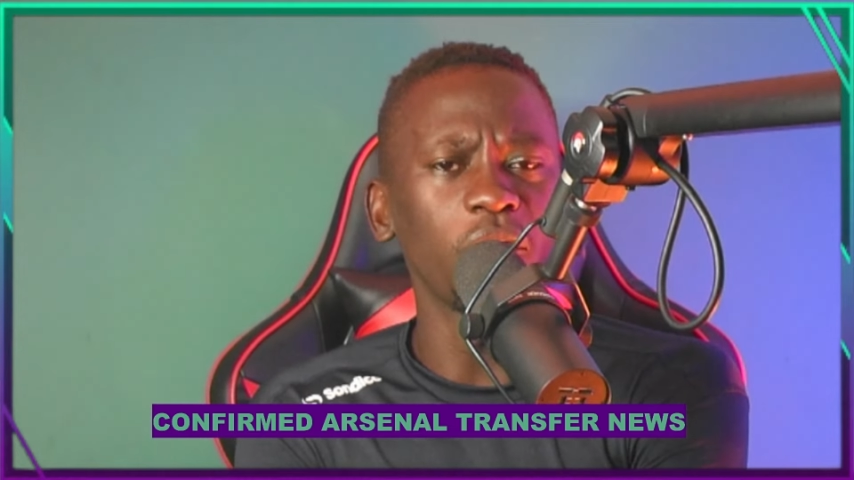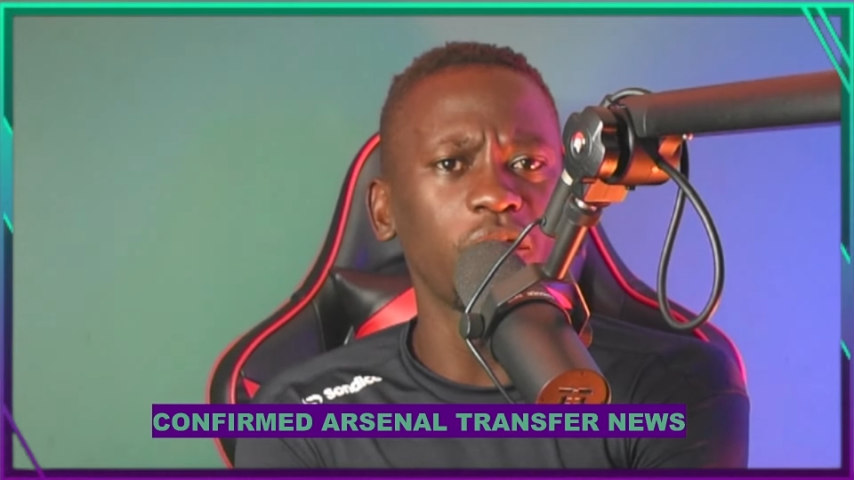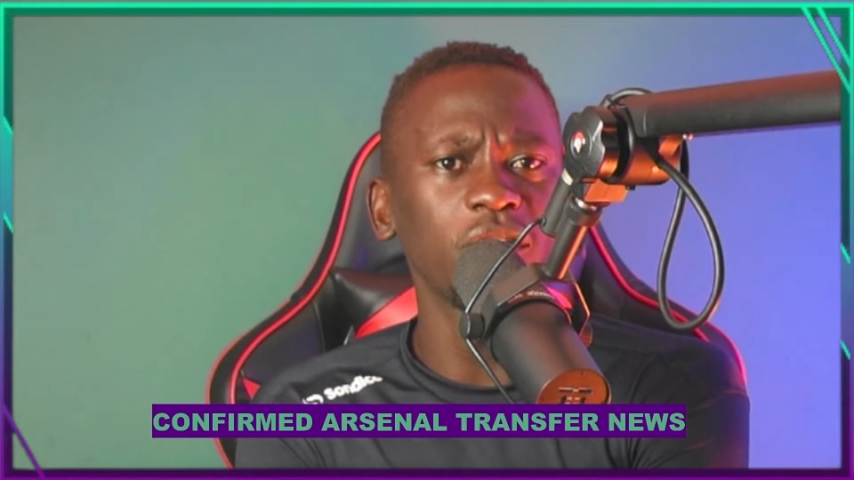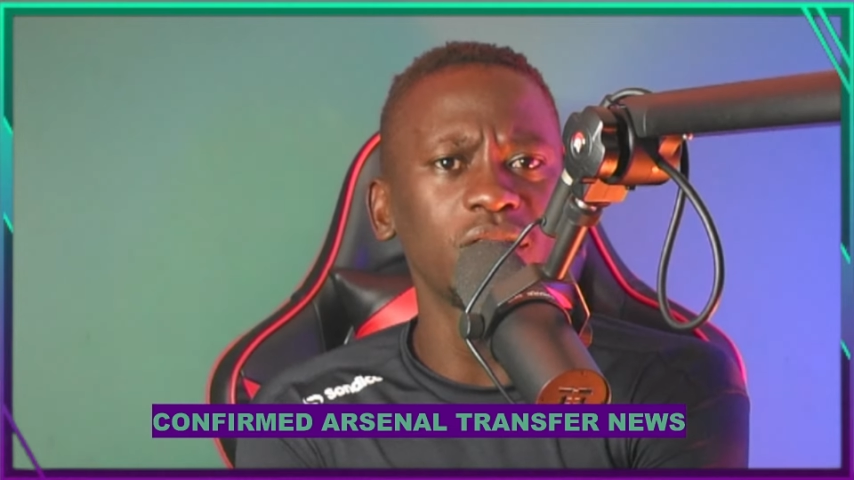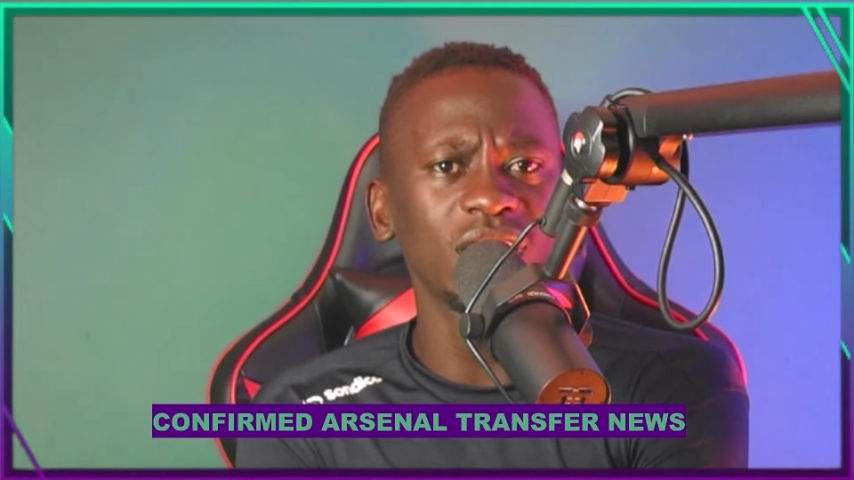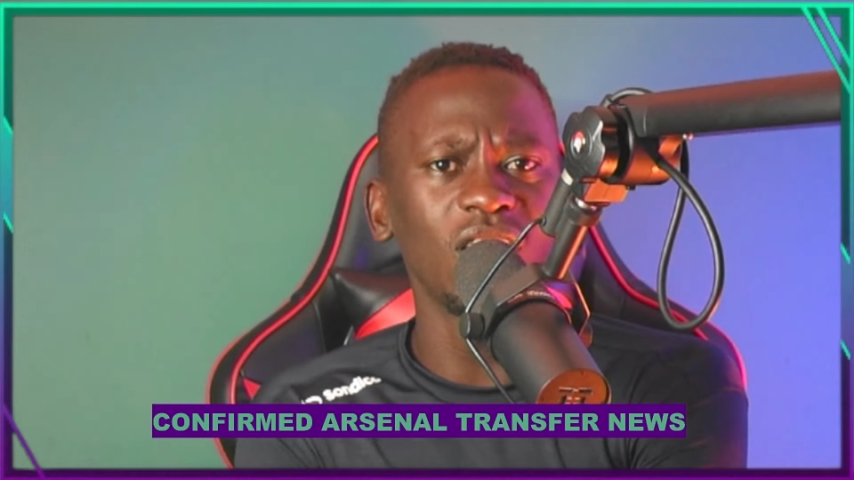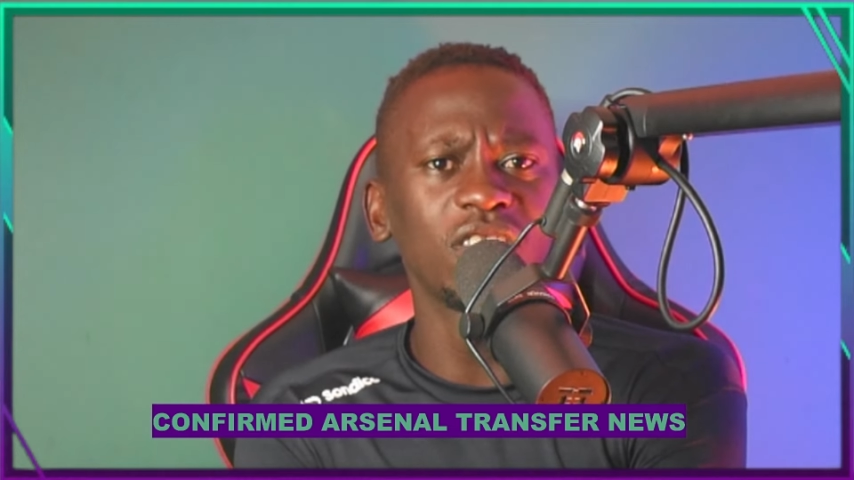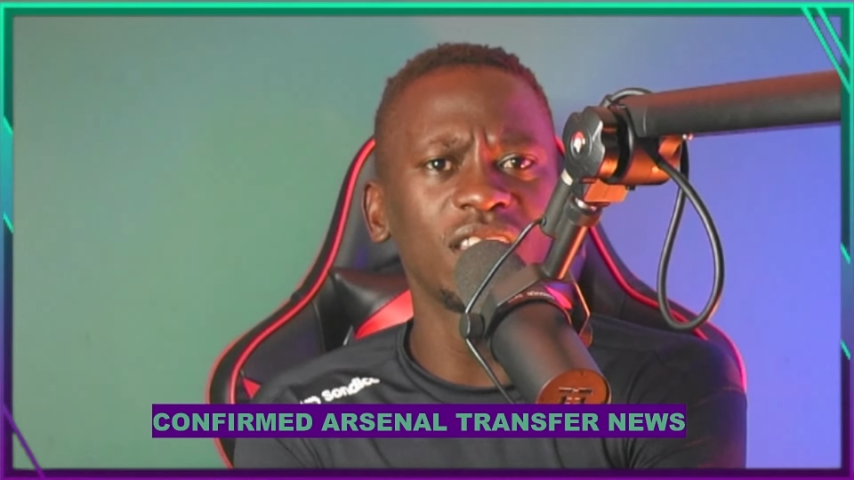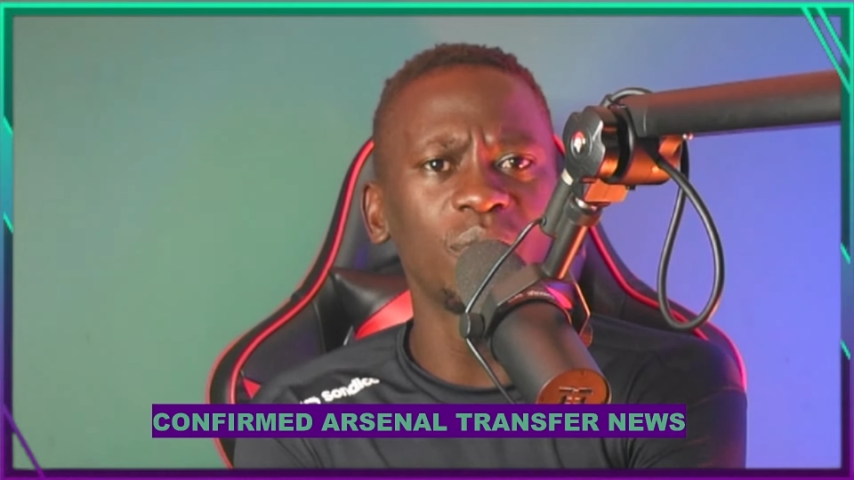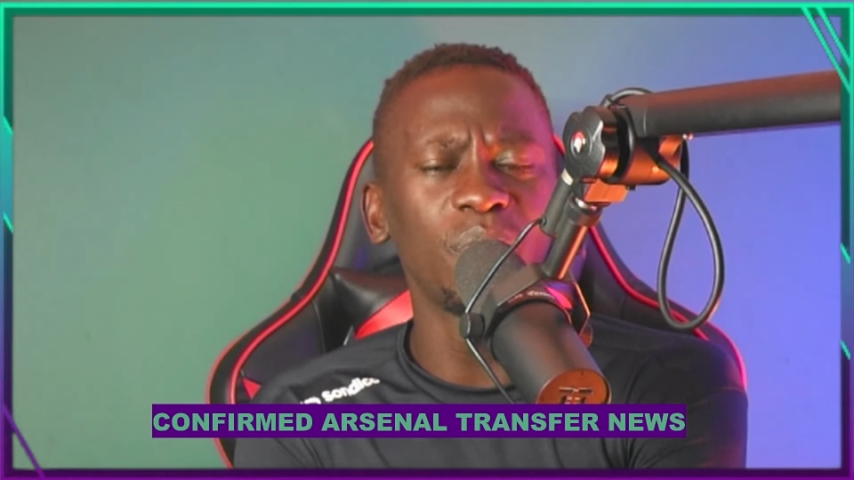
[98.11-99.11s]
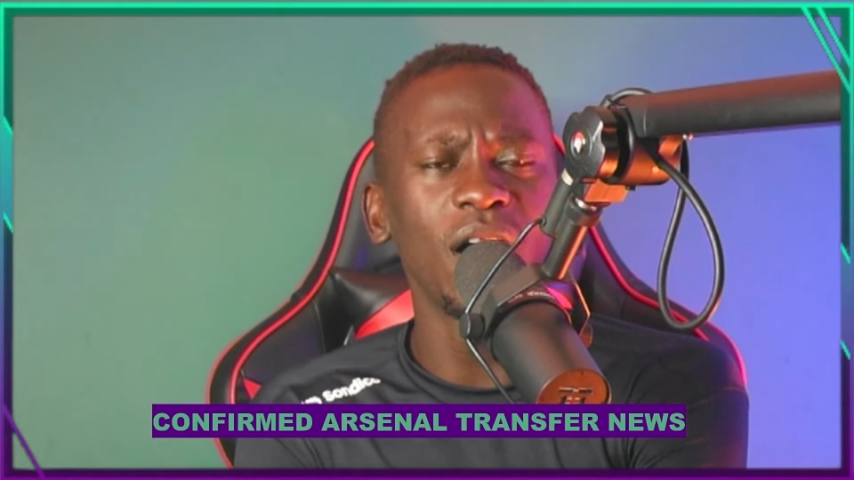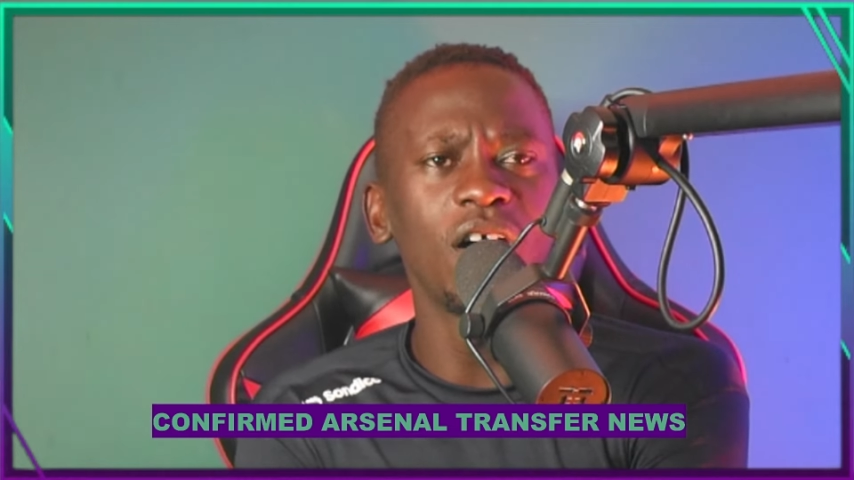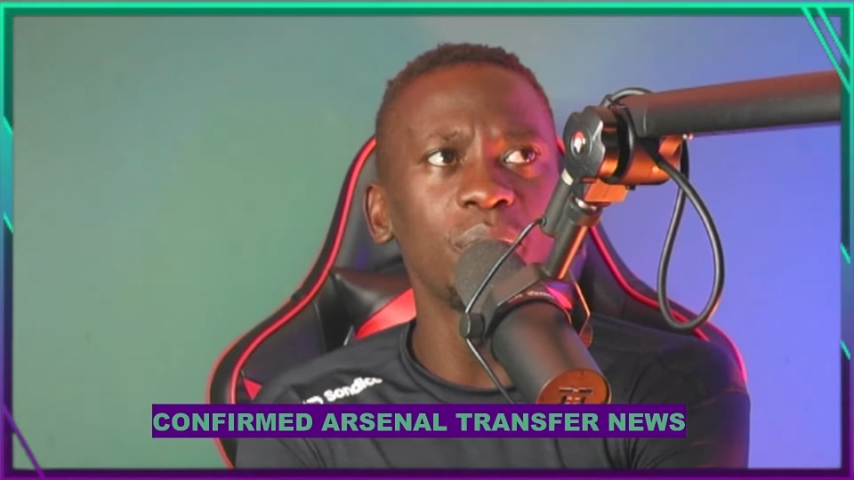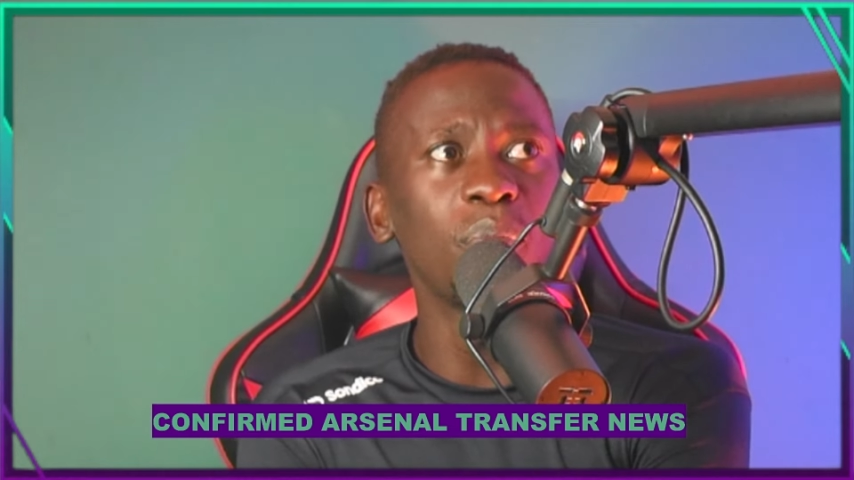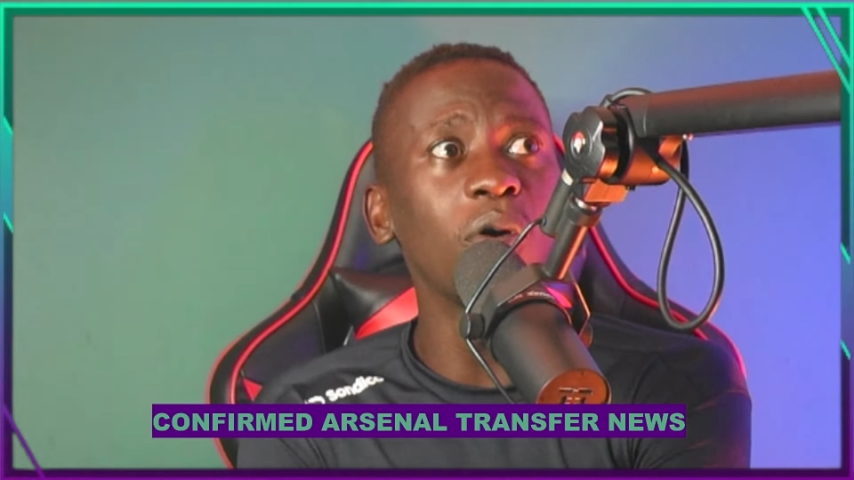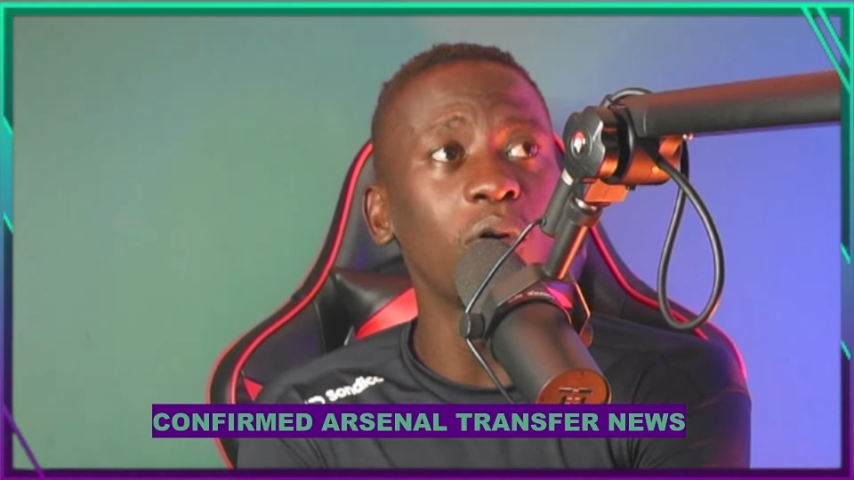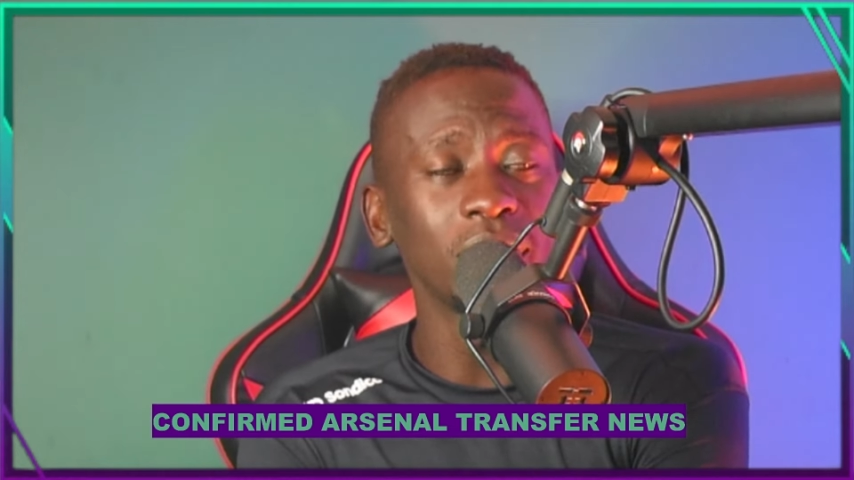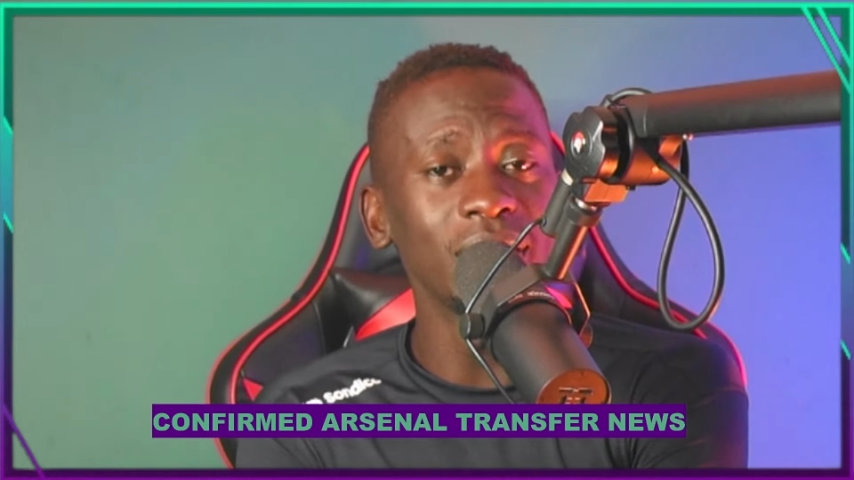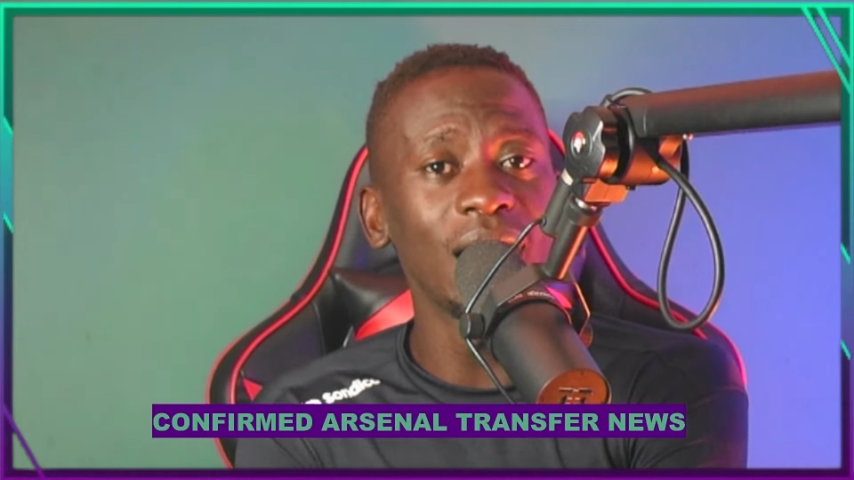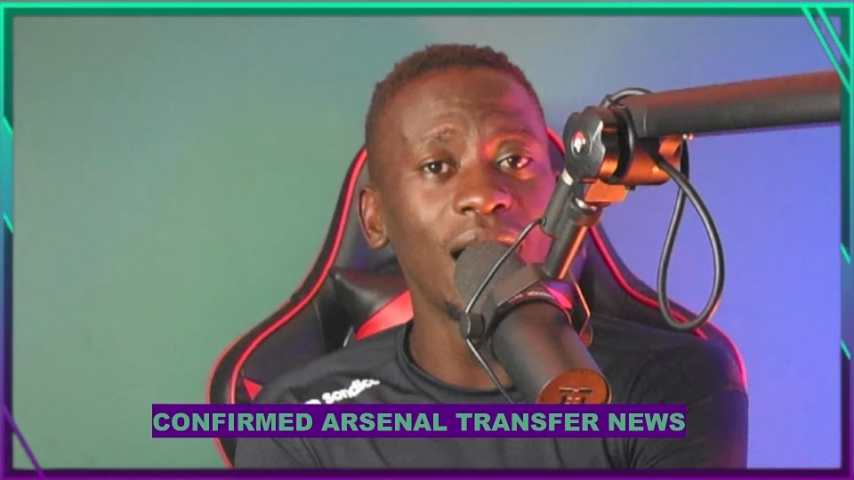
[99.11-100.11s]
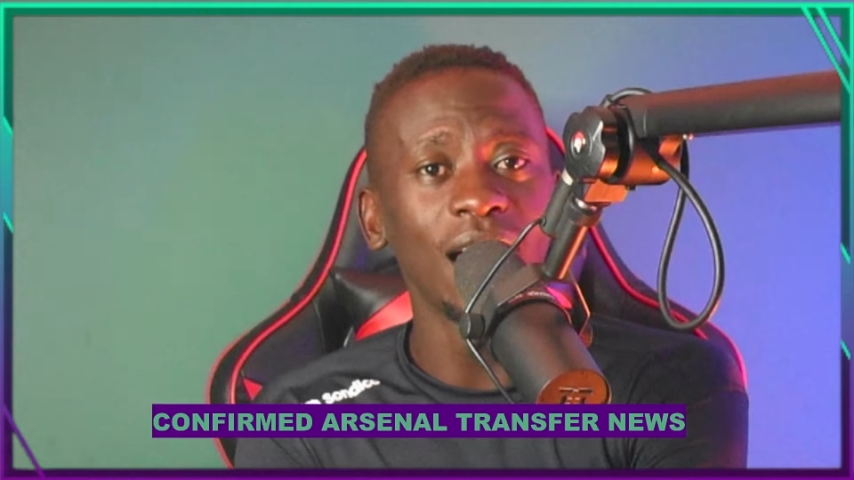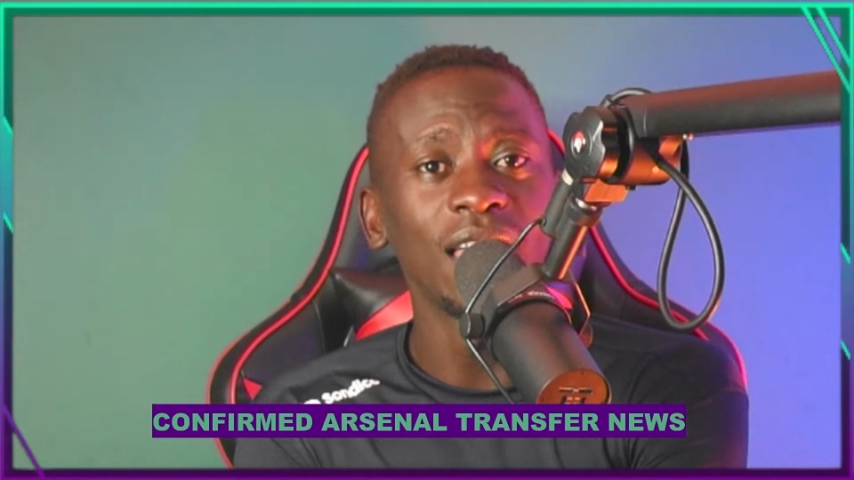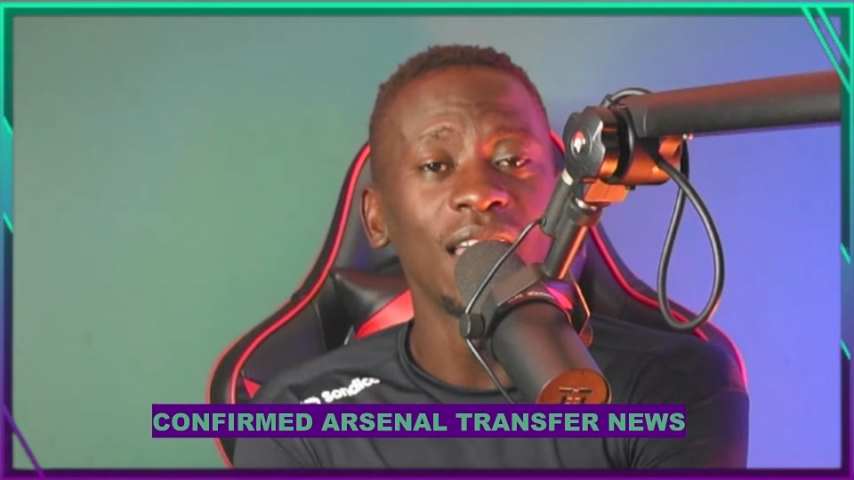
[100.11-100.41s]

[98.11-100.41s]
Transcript: £50,000, but yeah,